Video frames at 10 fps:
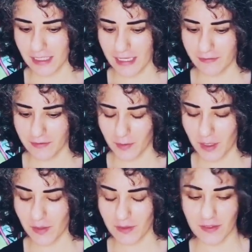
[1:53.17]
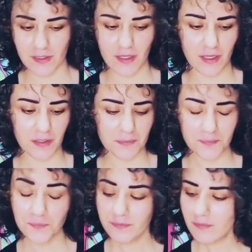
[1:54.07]
left because
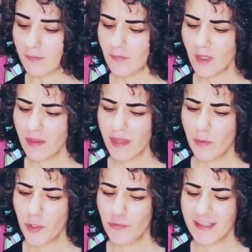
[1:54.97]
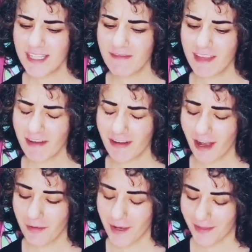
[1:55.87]
they were receiving their
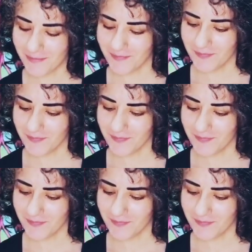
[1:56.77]
karma.